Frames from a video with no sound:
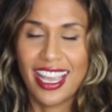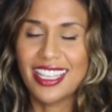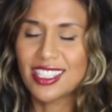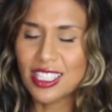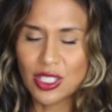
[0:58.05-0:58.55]

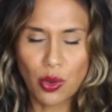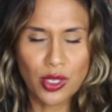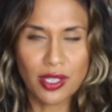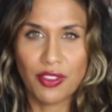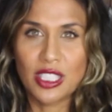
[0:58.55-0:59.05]
It's the
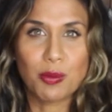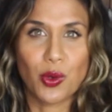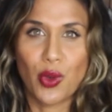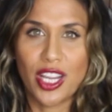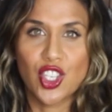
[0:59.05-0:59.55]
source of
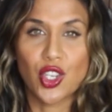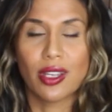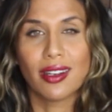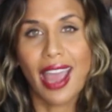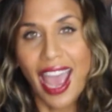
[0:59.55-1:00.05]

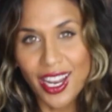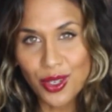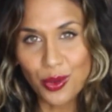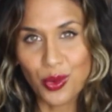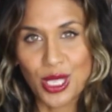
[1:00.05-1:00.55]
inspiration
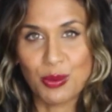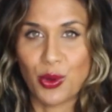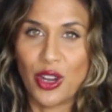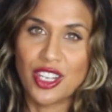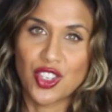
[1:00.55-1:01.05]
and
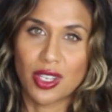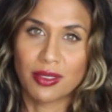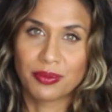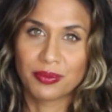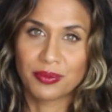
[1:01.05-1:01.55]
respiration.